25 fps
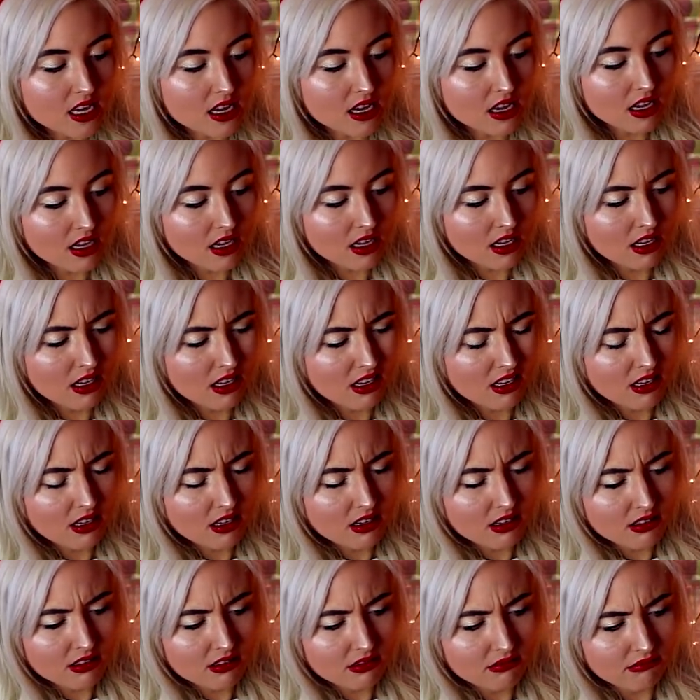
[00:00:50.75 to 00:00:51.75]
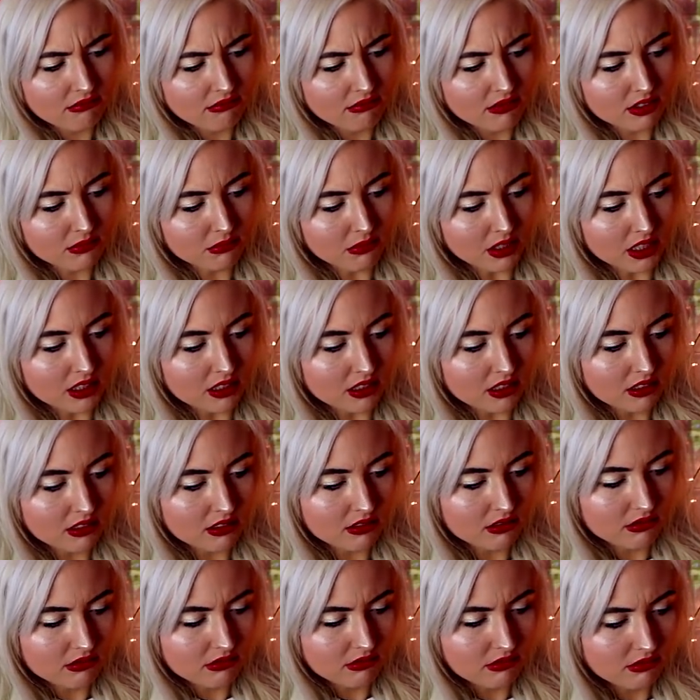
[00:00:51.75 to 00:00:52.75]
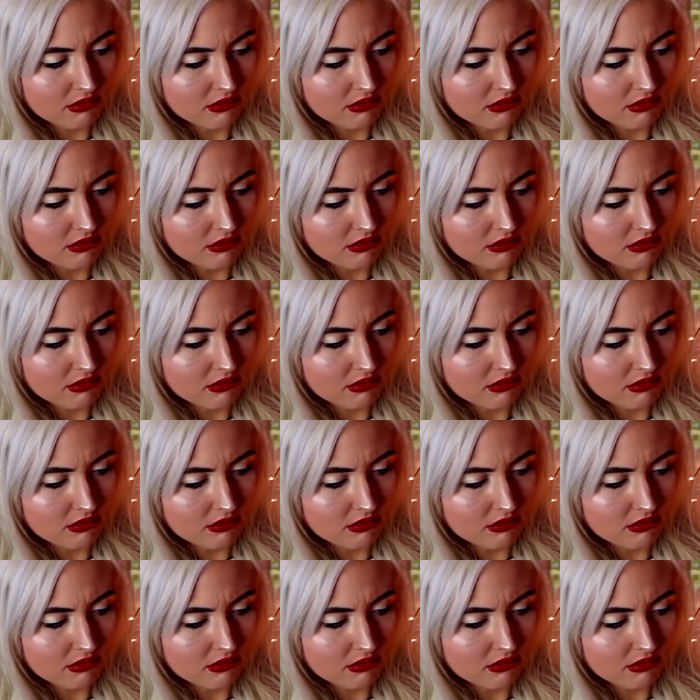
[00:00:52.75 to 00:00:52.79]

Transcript: Oh my God.